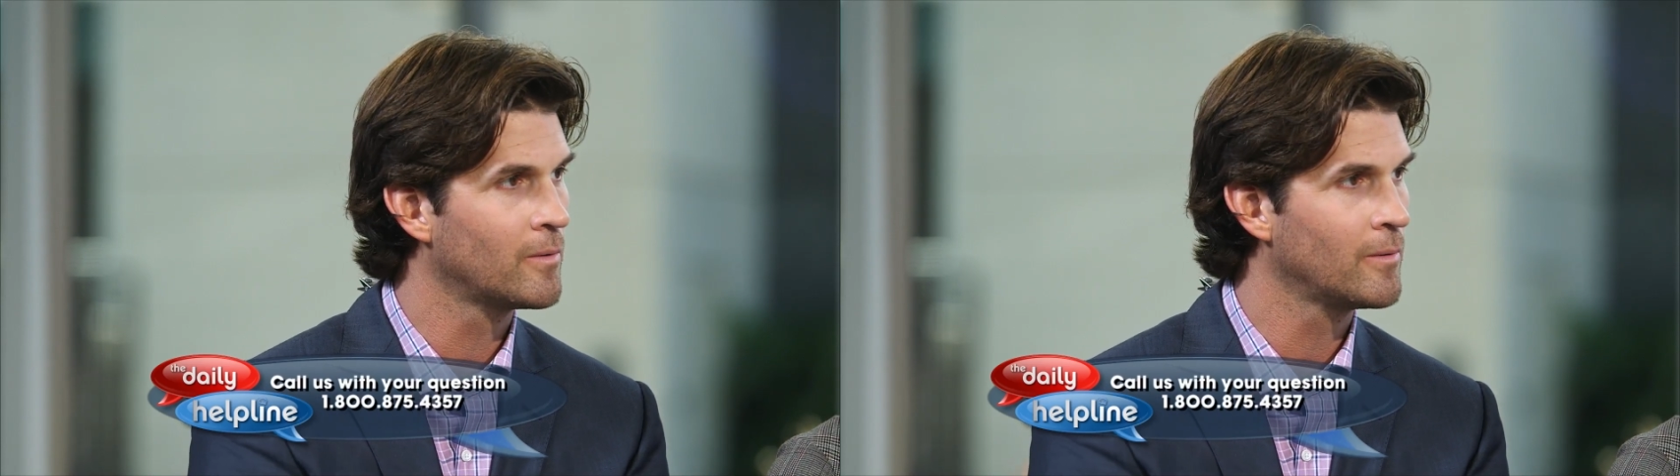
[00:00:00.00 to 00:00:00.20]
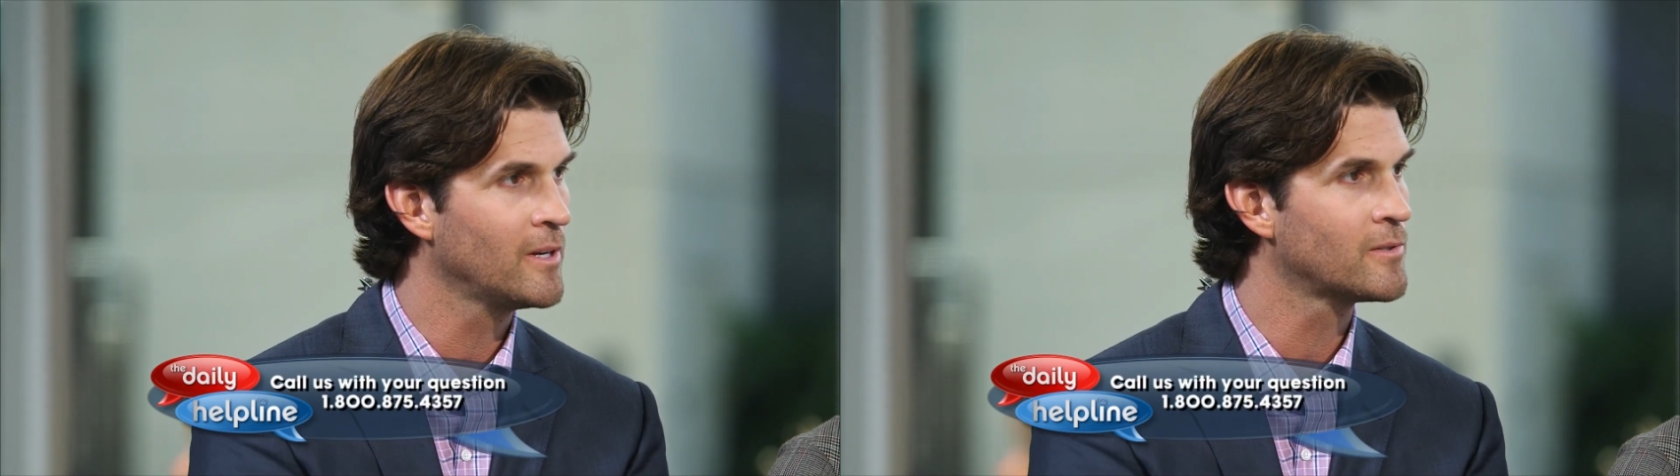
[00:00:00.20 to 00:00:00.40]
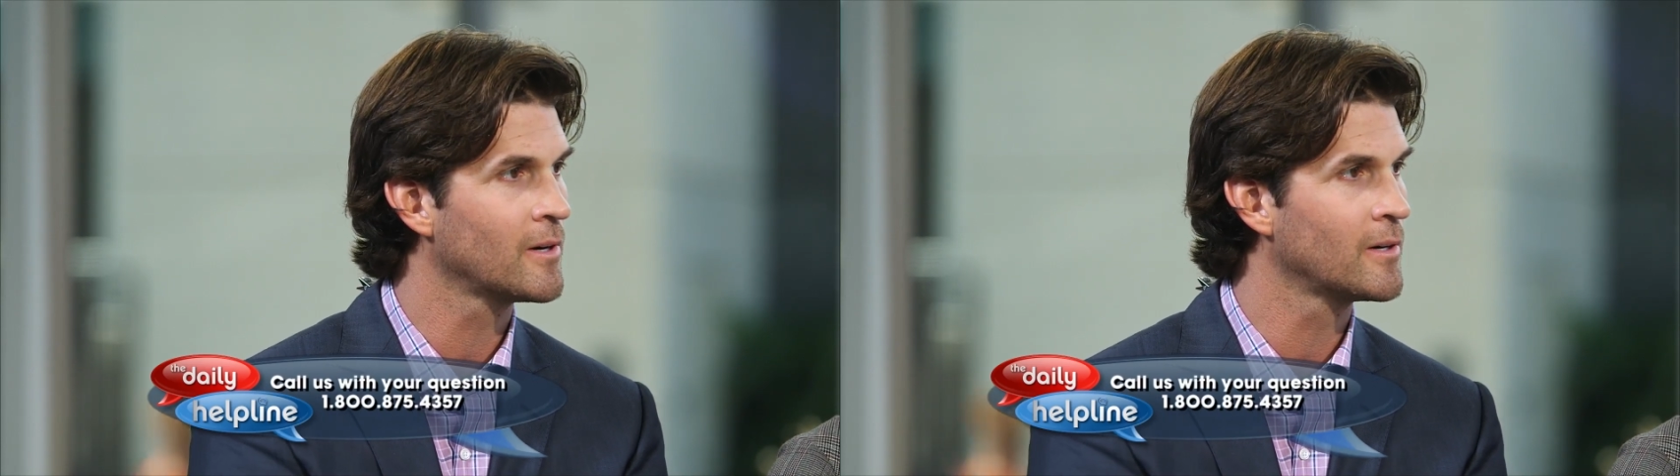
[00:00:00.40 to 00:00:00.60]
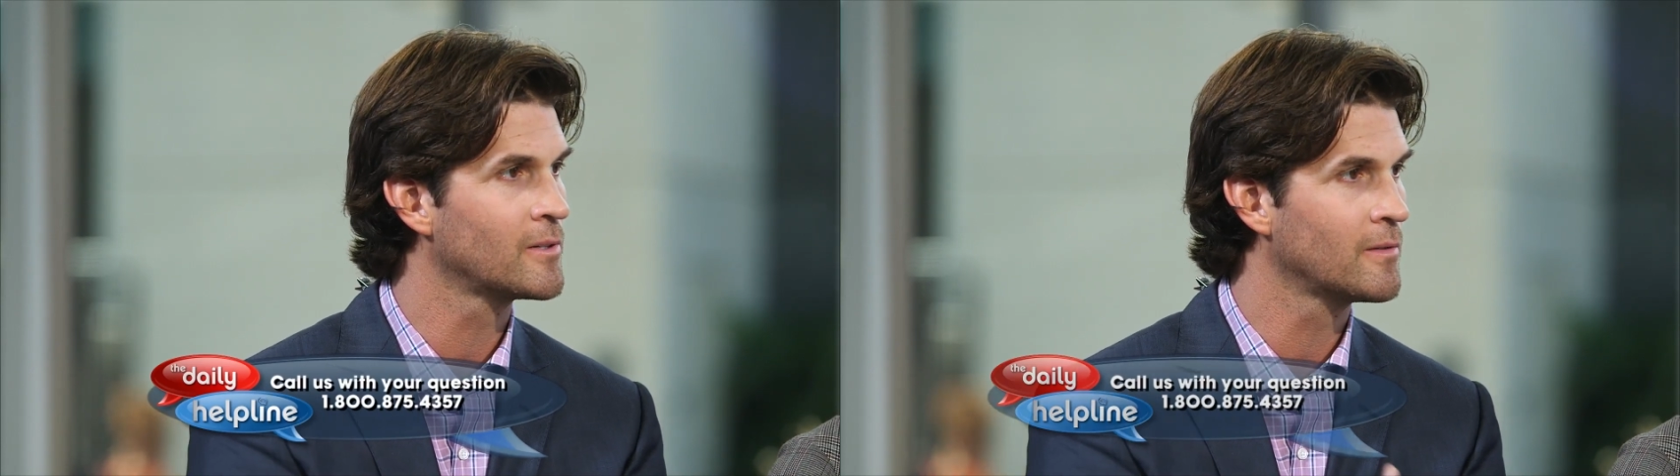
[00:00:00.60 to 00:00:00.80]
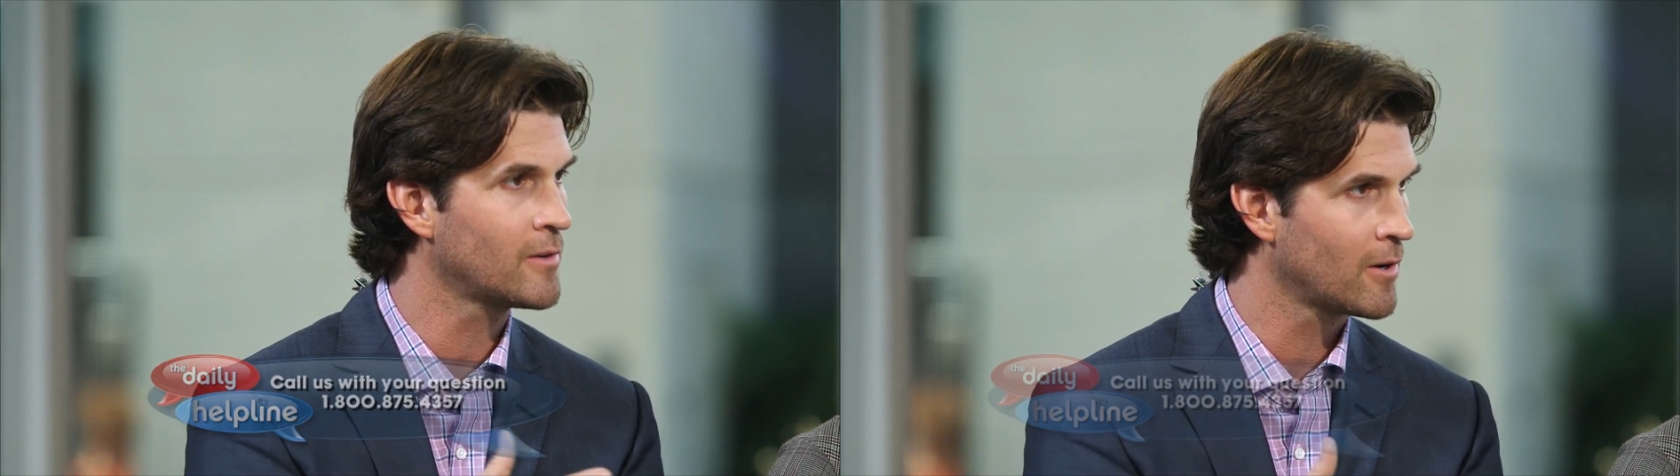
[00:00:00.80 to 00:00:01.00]

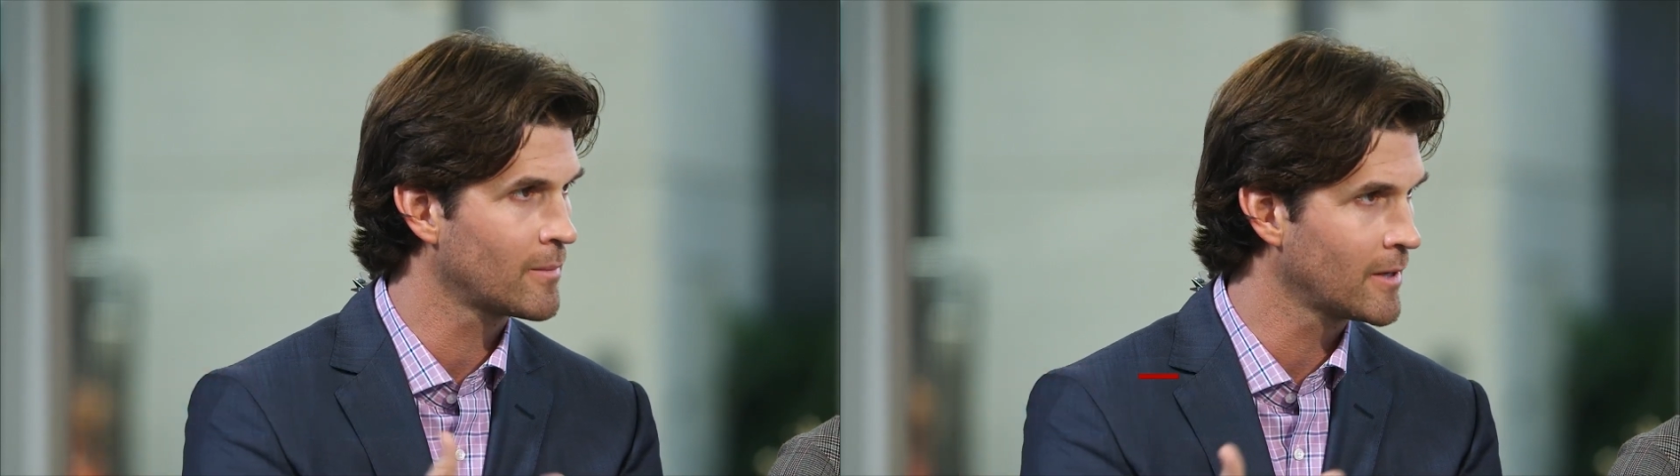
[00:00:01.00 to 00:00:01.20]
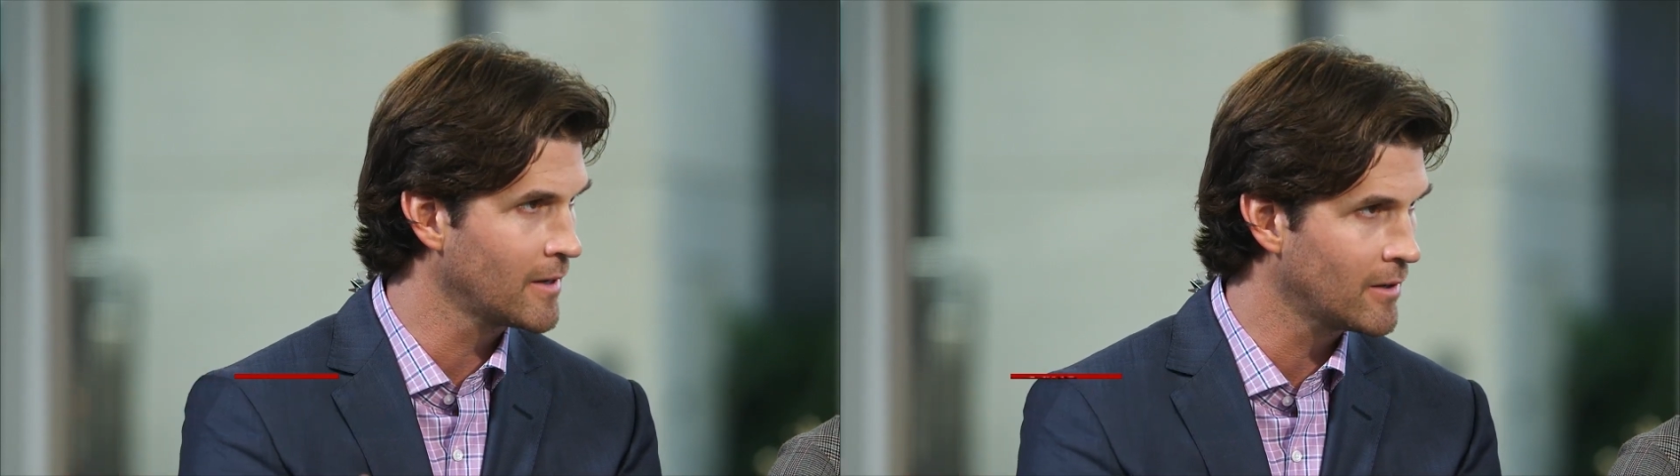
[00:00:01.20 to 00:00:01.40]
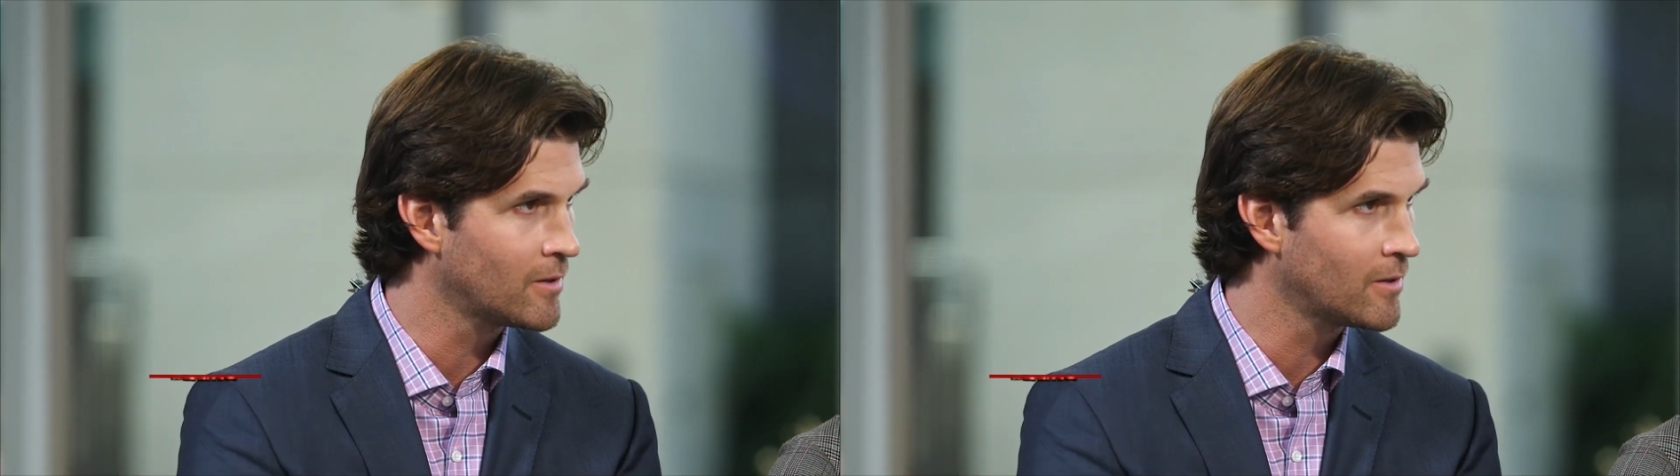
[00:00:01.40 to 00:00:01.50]
research of terminally